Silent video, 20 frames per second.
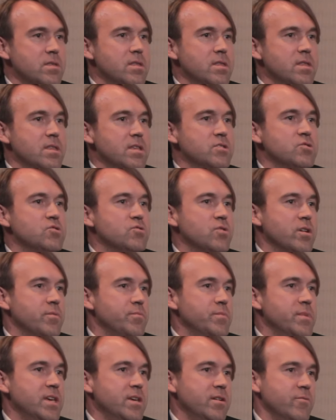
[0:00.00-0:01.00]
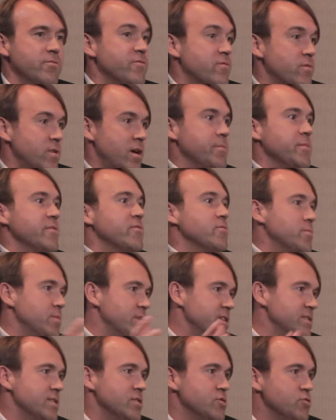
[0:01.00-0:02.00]
that struck me coming from a
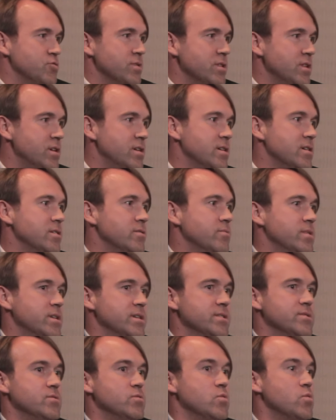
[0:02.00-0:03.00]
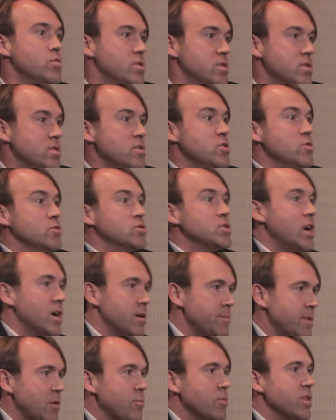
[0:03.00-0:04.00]
place like Sri Lanka was you talk
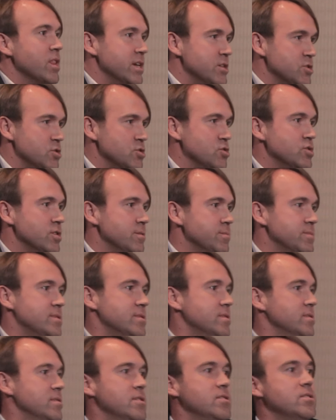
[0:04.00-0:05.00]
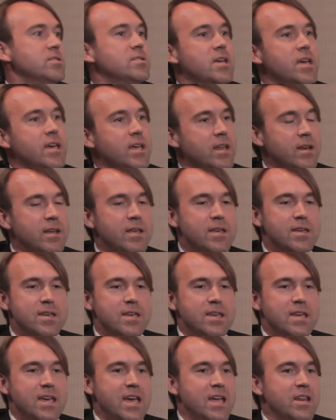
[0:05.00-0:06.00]
about relationships and
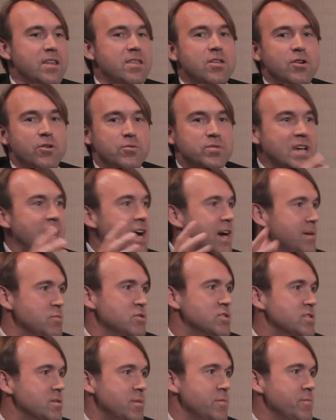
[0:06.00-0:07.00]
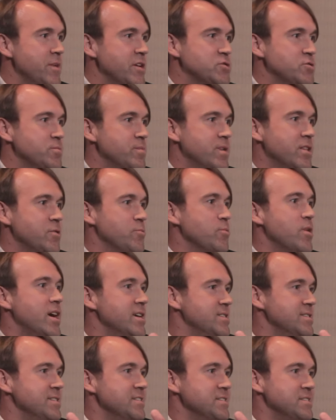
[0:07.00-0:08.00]
you know, time used to be measured by the
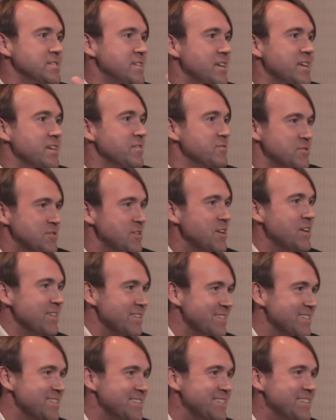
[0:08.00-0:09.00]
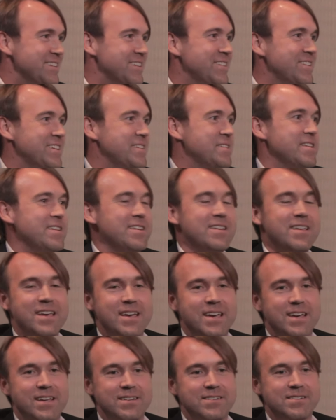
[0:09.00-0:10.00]
rising and setting of the sun, you know,
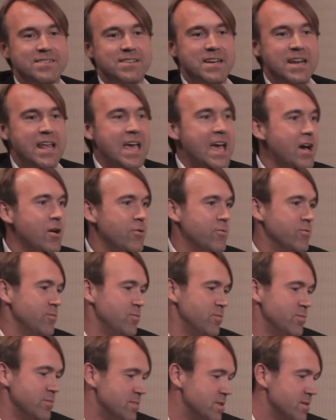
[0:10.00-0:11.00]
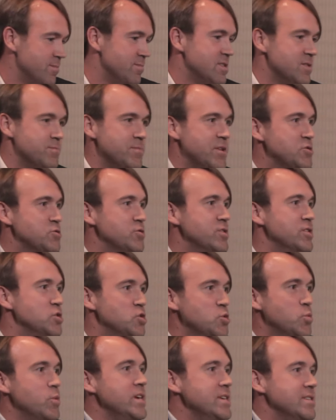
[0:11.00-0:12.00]
and now it's measured in
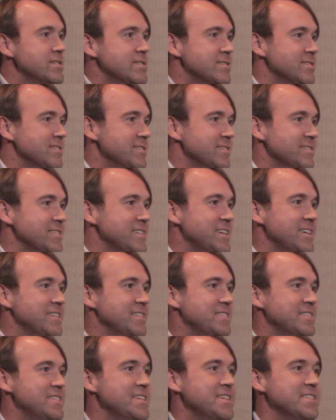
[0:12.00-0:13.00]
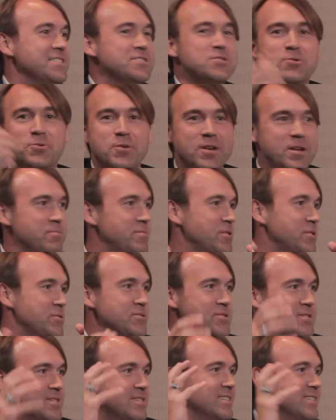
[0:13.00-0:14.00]
tweets and Instagram
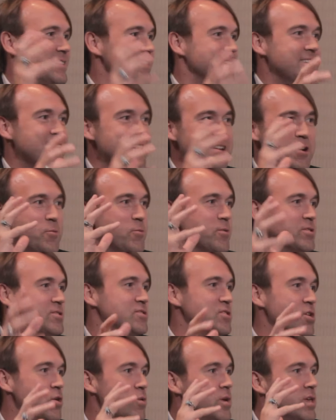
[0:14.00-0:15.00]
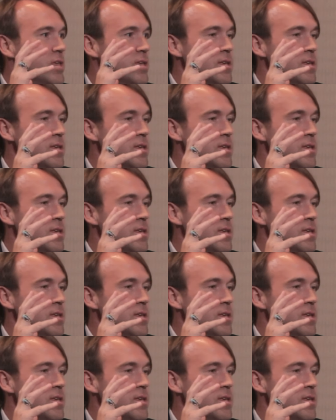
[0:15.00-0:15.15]
posts, and you know, we're so